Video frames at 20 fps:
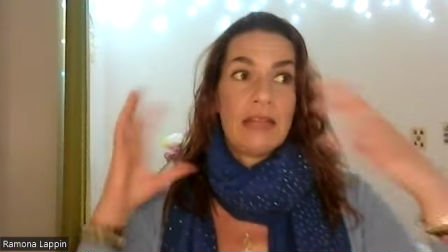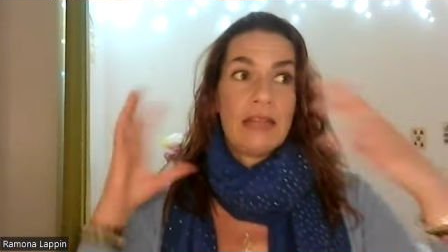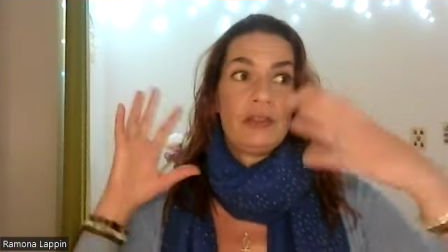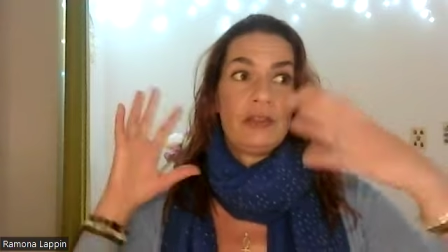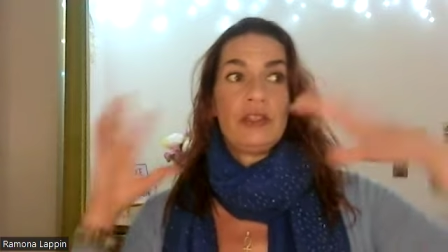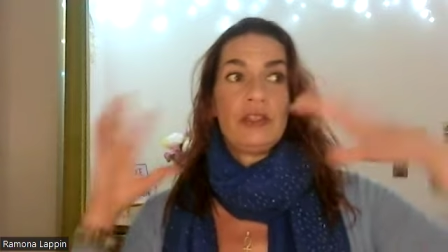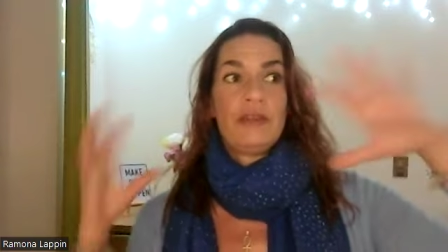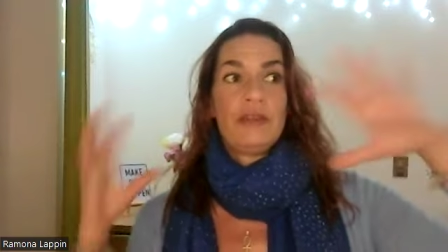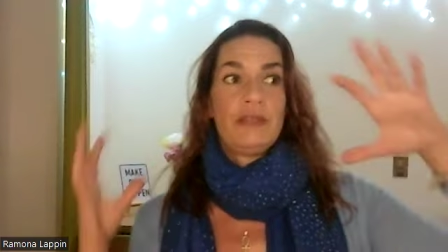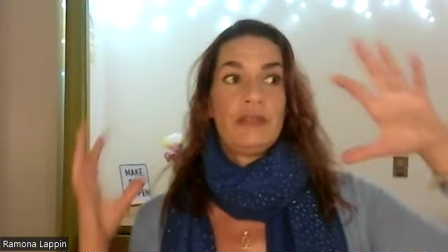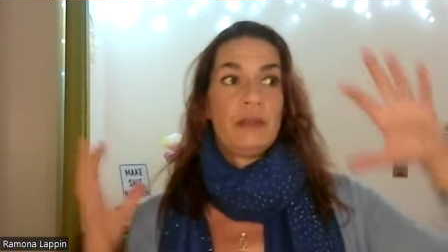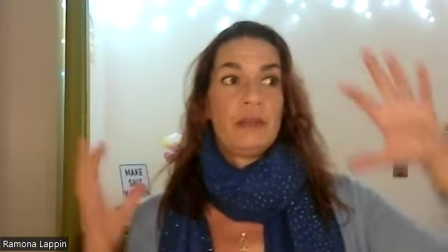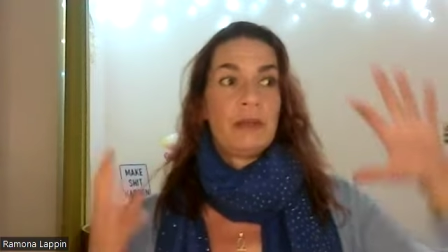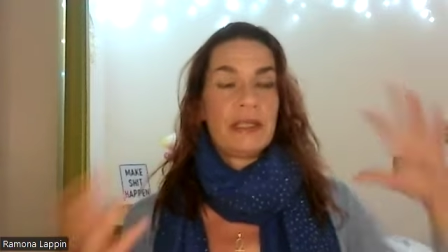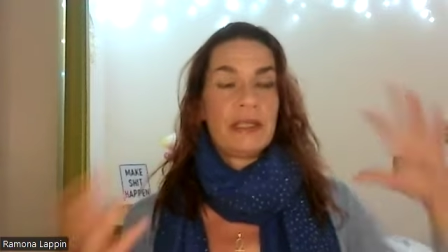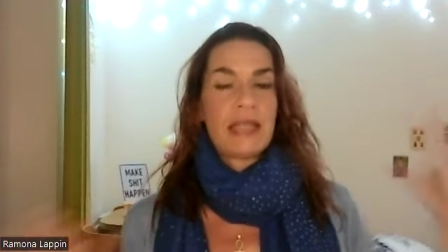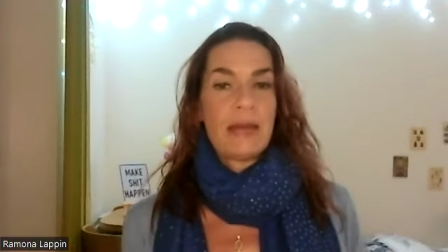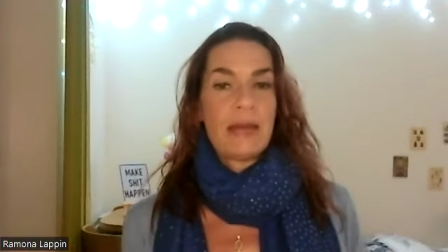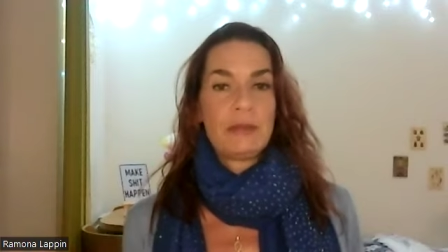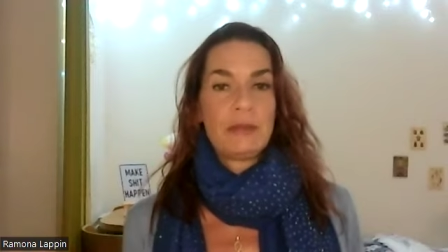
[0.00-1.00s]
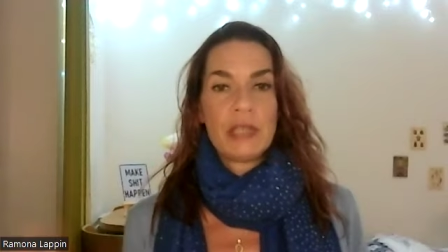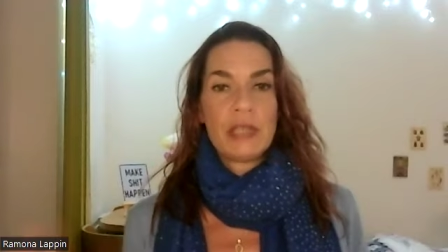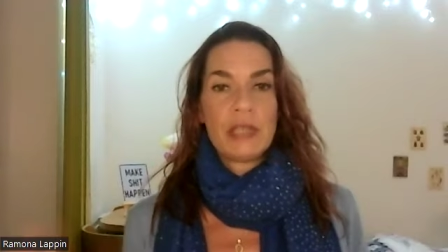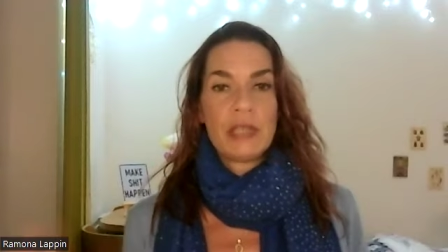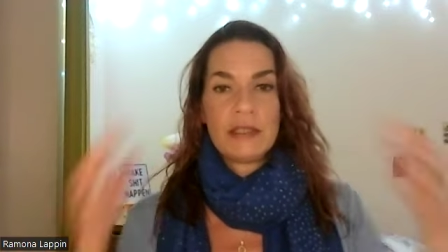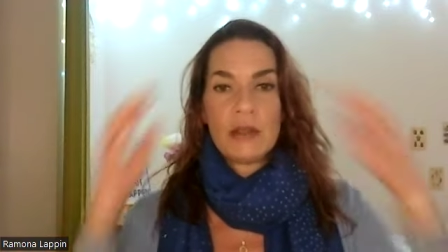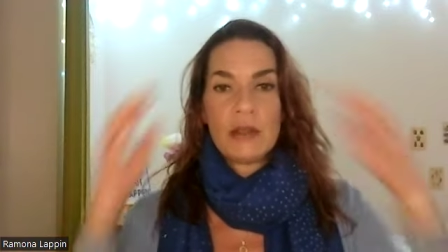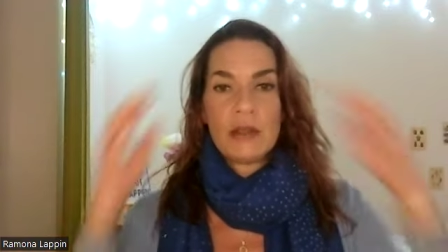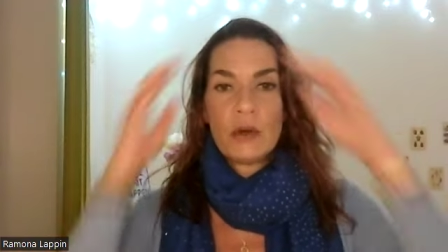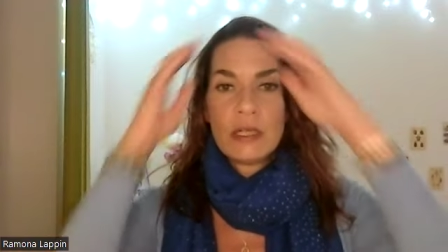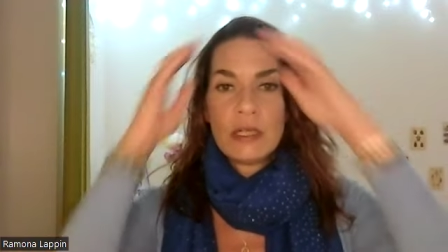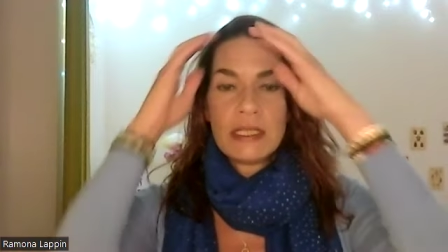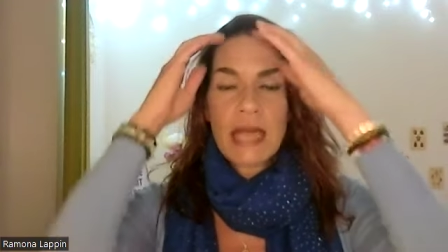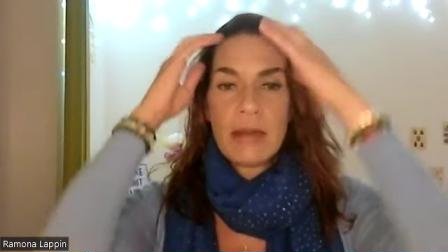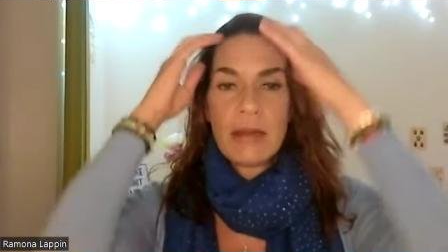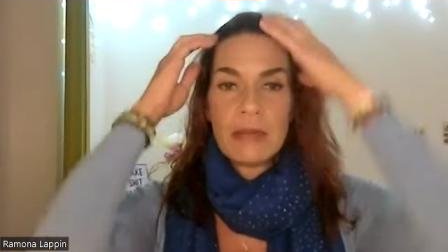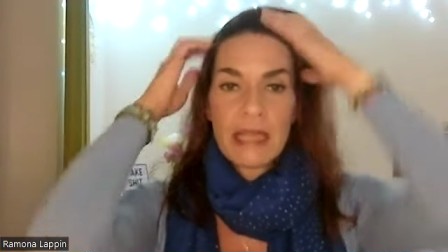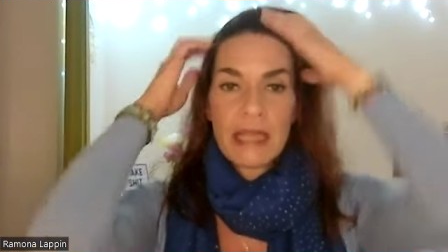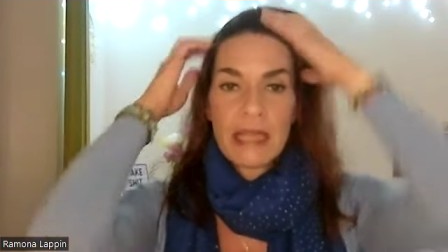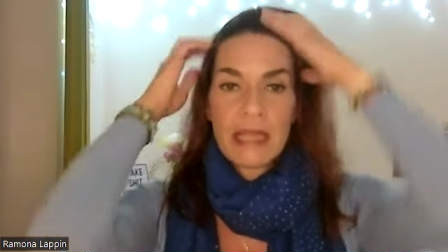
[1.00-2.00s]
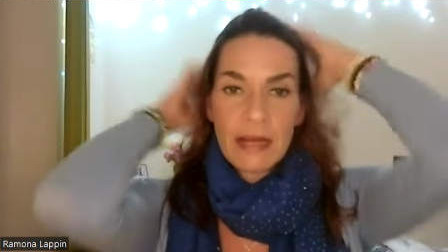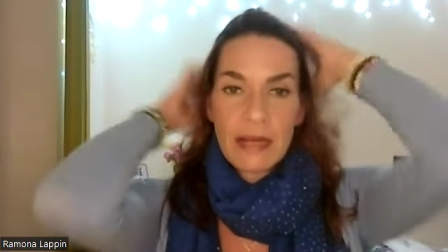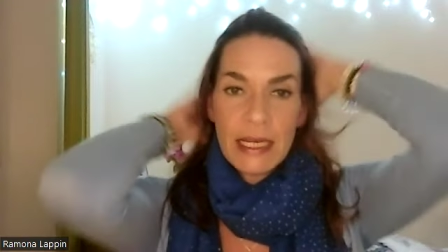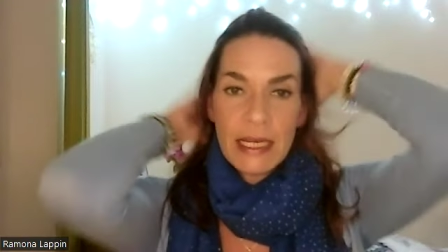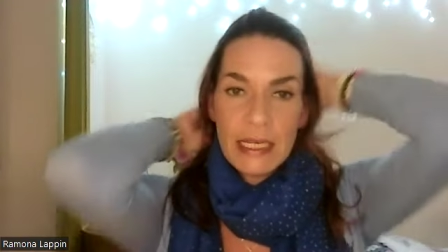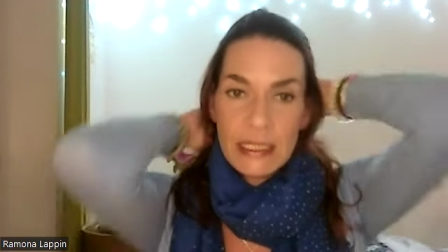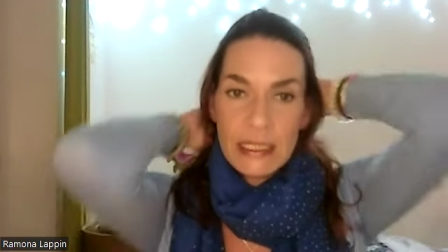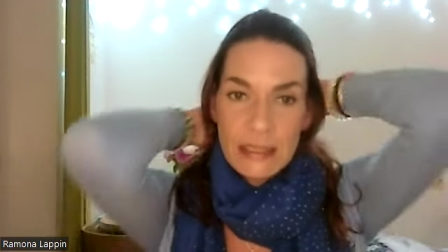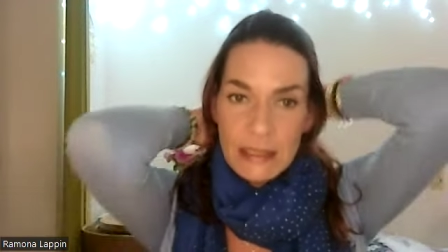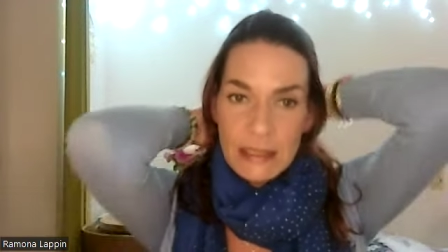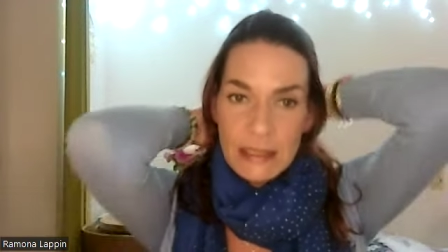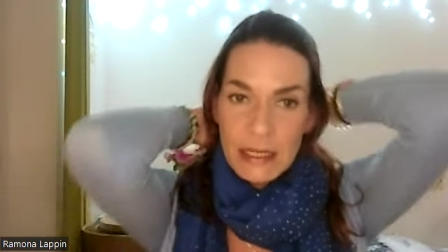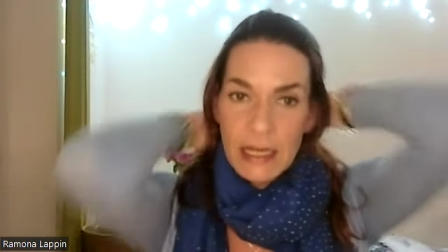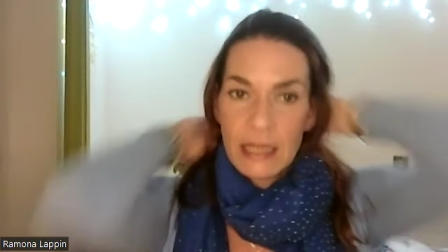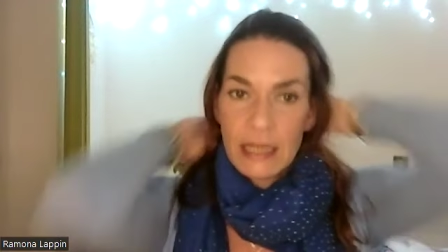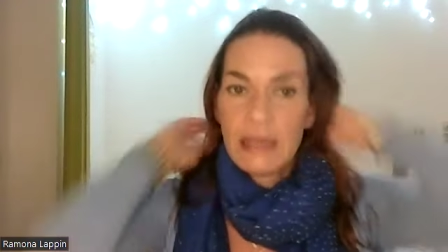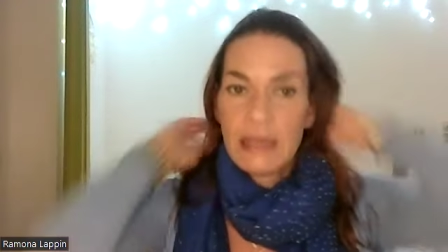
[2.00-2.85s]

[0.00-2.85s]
As you shift your perception, it's the only time it ever heals.